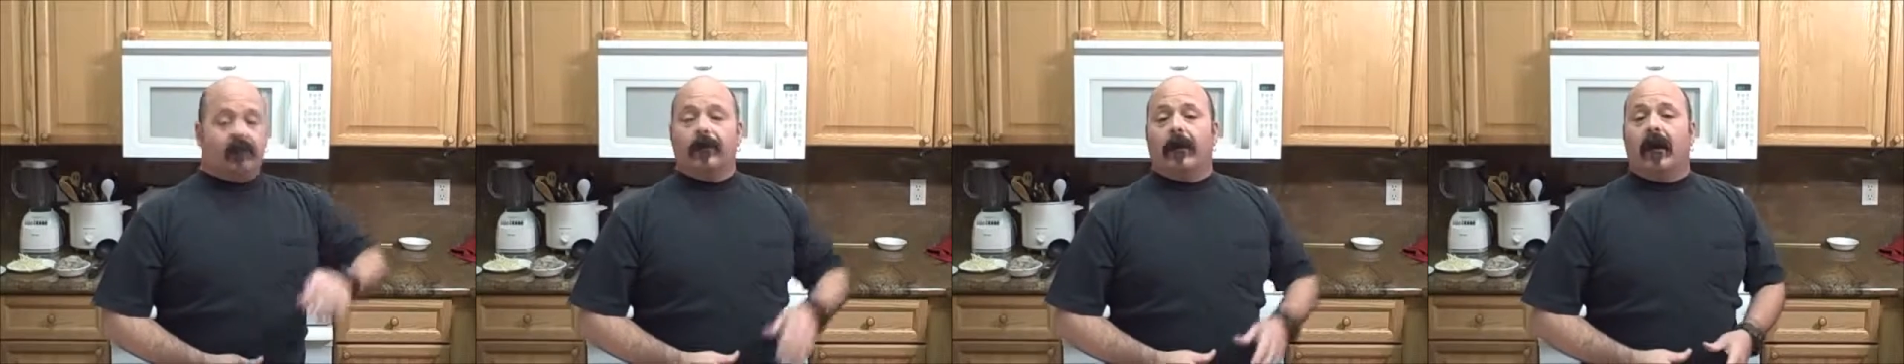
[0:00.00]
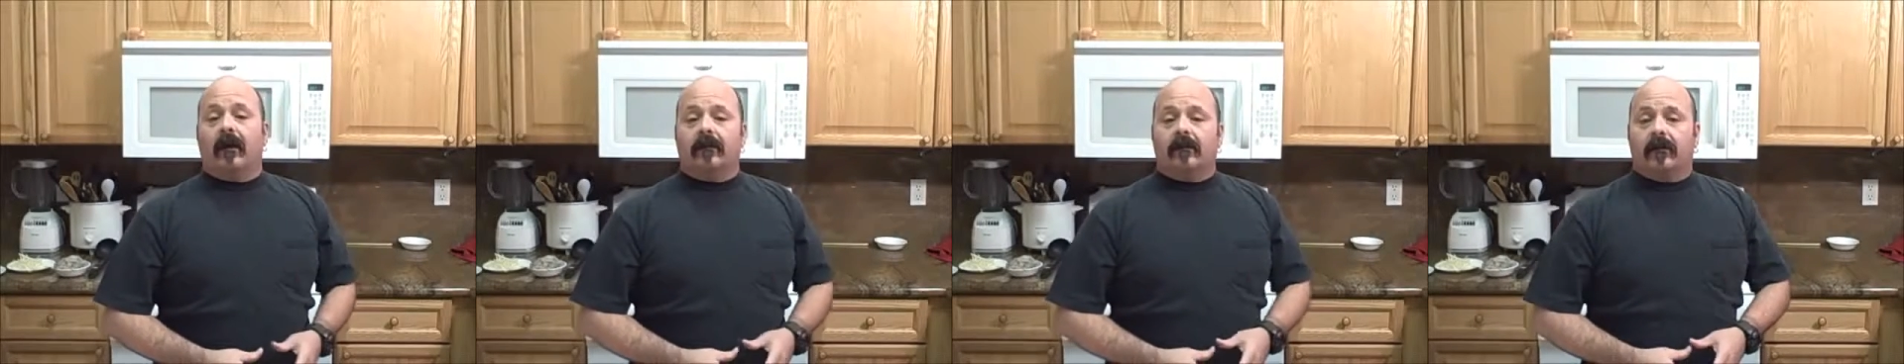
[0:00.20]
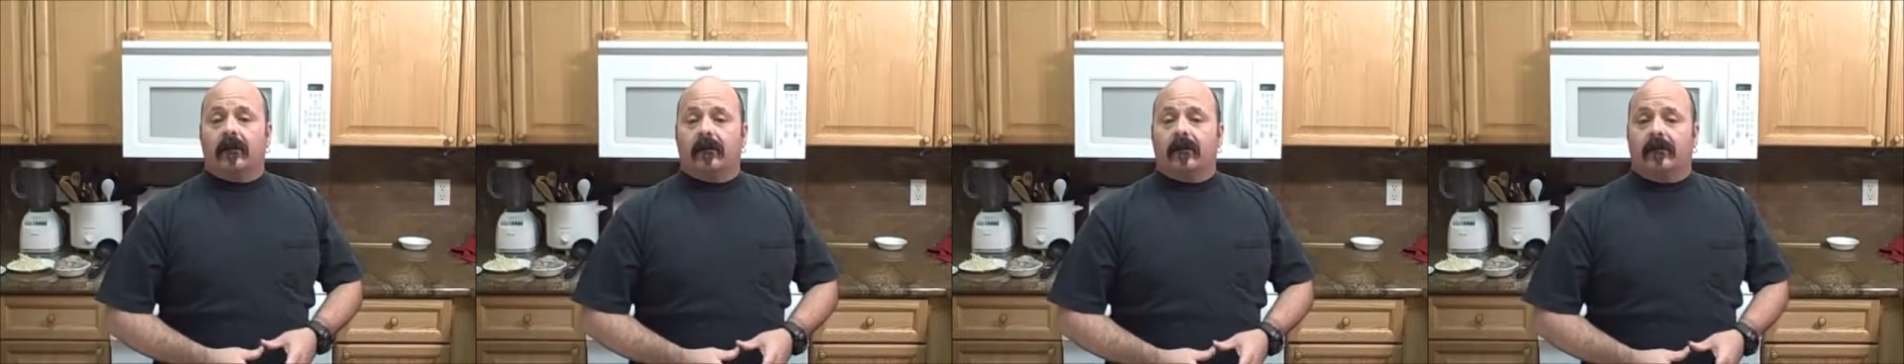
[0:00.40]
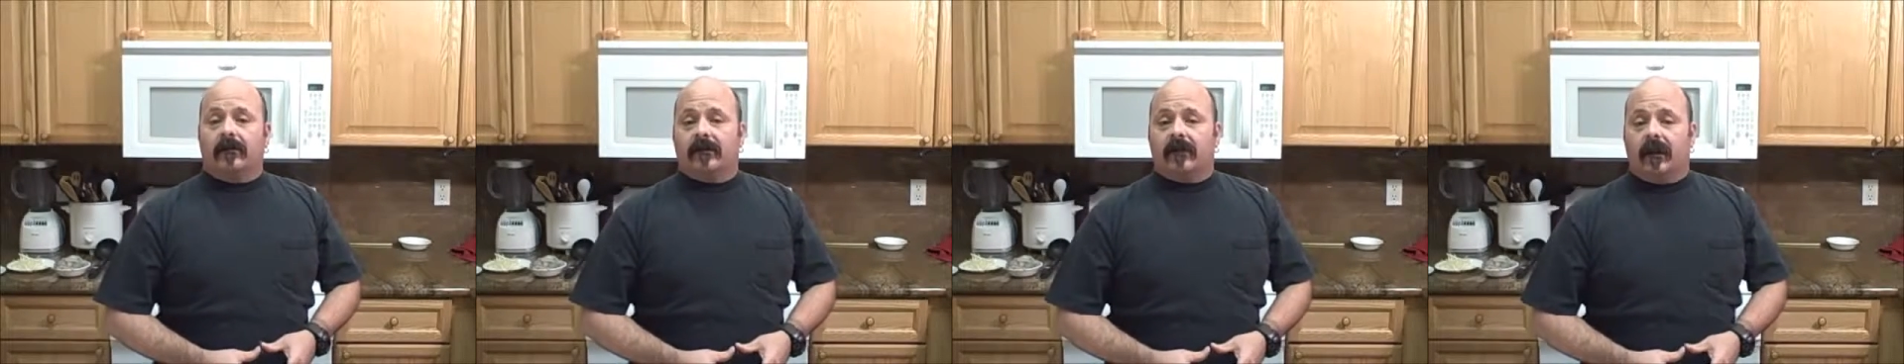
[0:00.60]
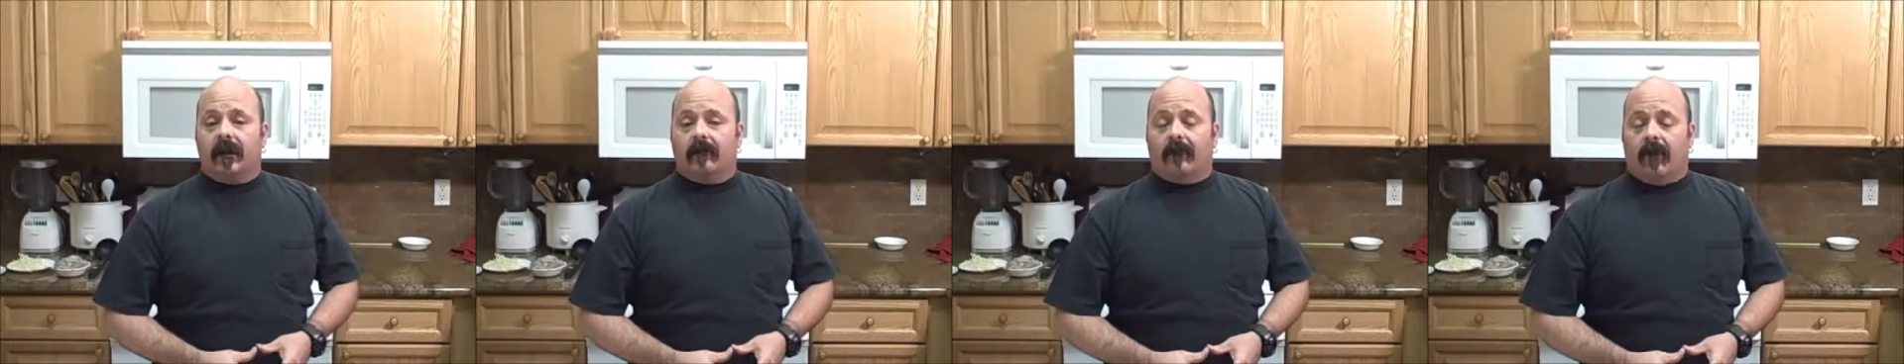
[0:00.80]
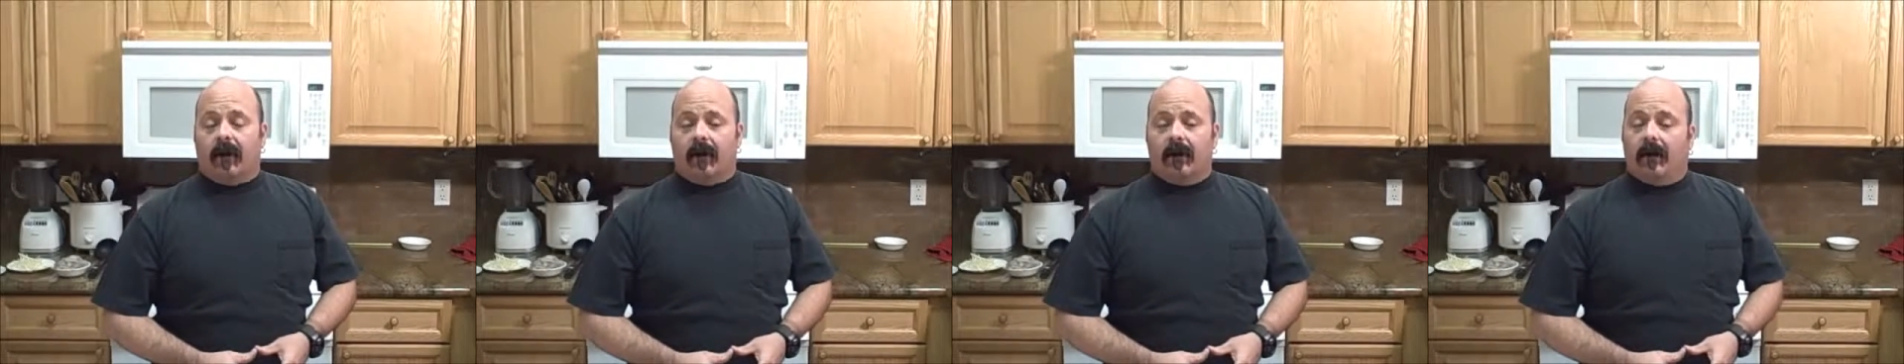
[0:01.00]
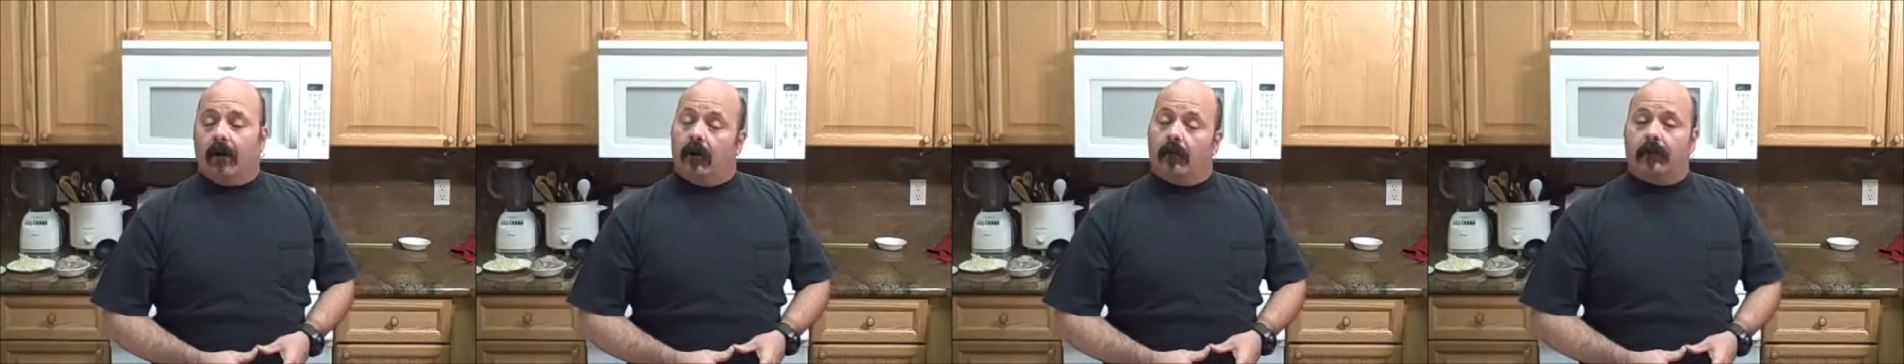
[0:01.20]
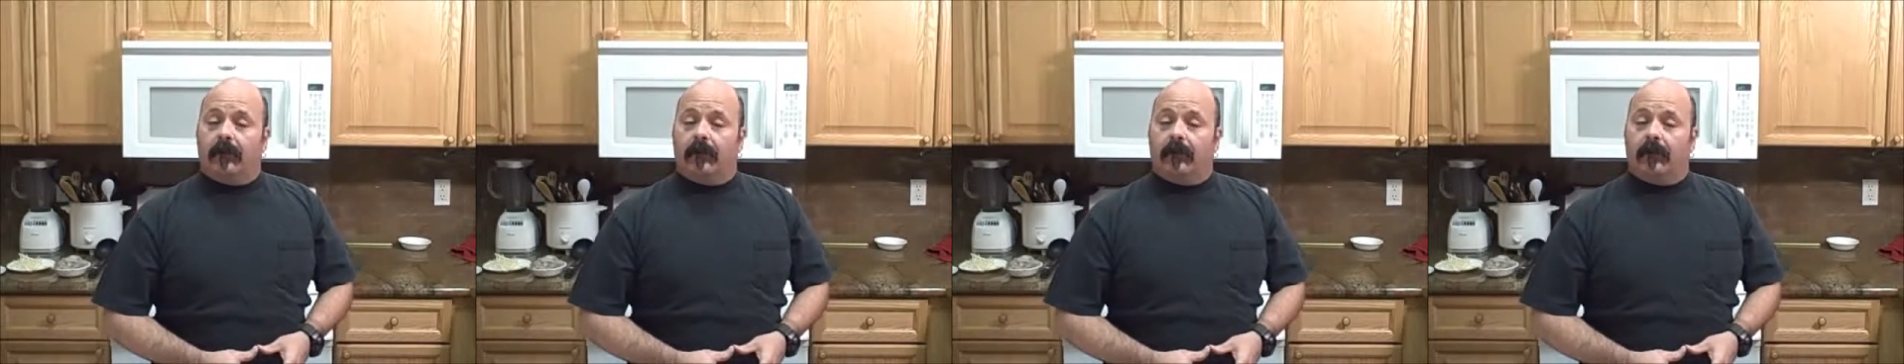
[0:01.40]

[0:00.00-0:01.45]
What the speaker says: about dinner time right now.